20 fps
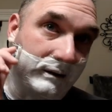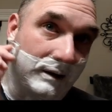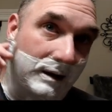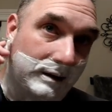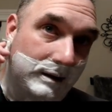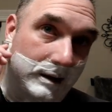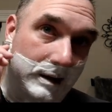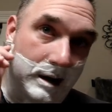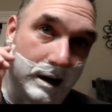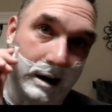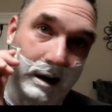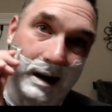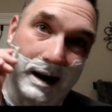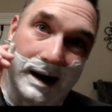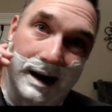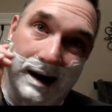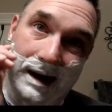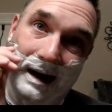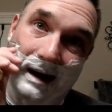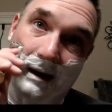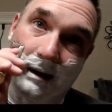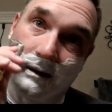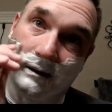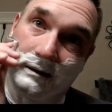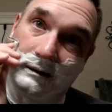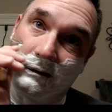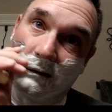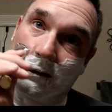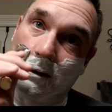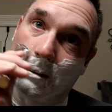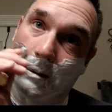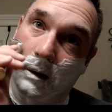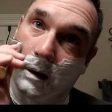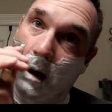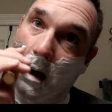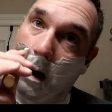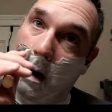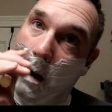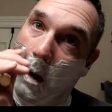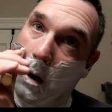Not that I had it
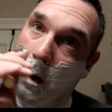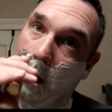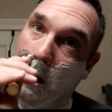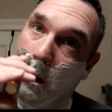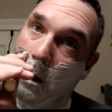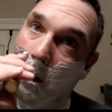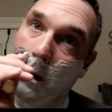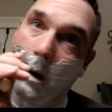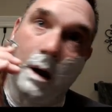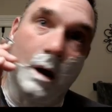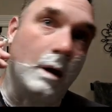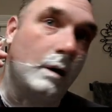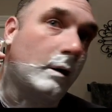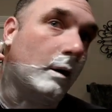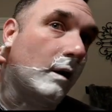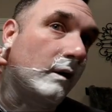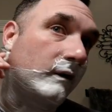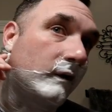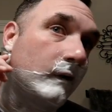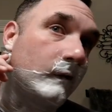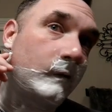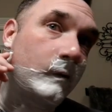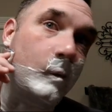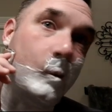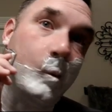super aggressive,